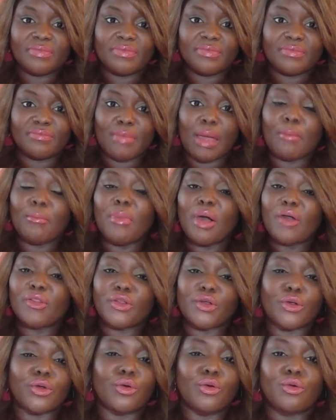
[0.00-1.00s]
my
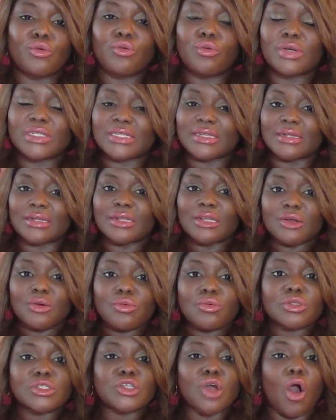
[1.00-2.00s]
mother who was a who
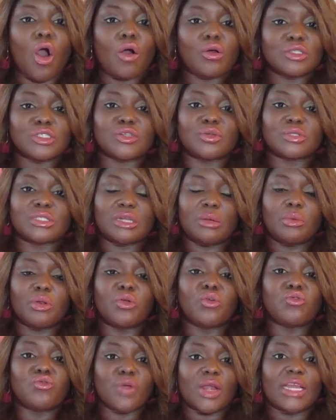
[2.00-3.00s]
was also someone
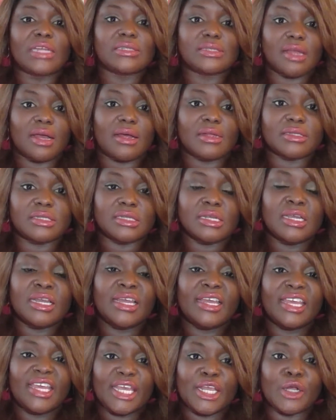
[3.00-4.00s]
who raised us
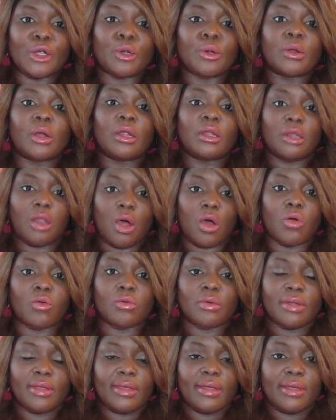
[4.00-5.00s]
here
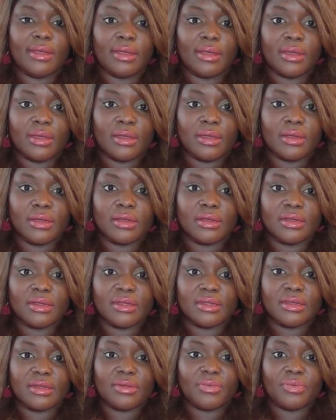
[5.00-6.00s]
alone
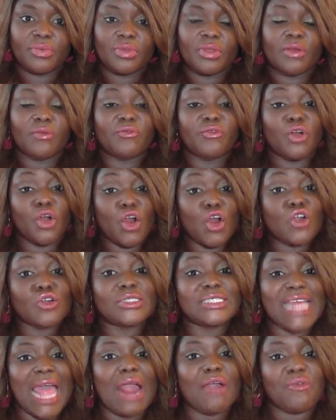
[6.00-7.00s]
for her
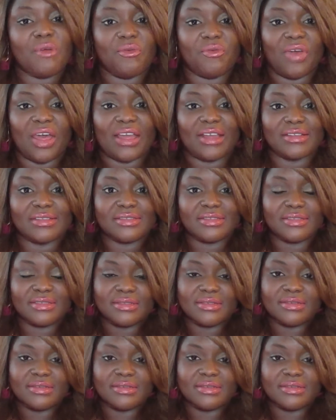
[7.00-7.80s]
sacrifice.